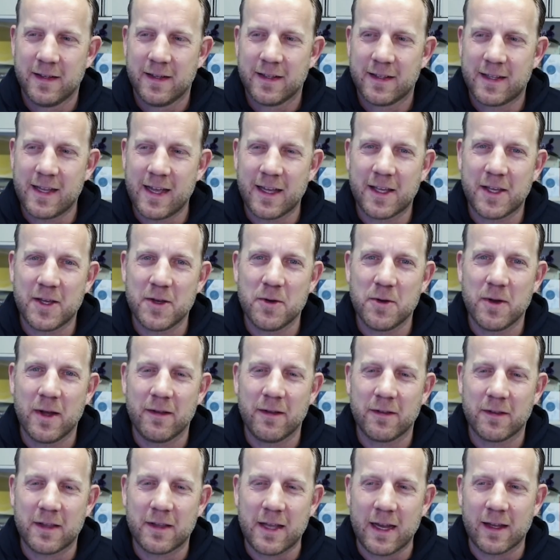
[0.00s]
Thank you,
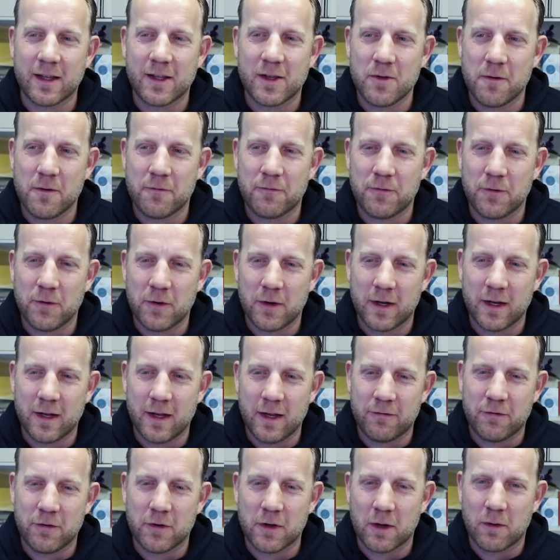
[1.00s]
and thank you for
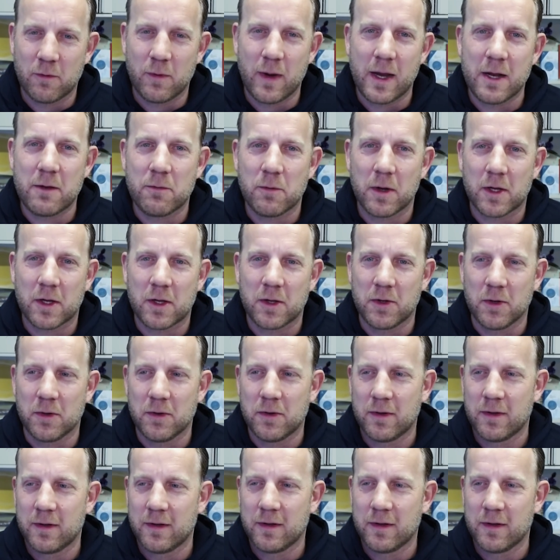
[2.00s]
the great work you do.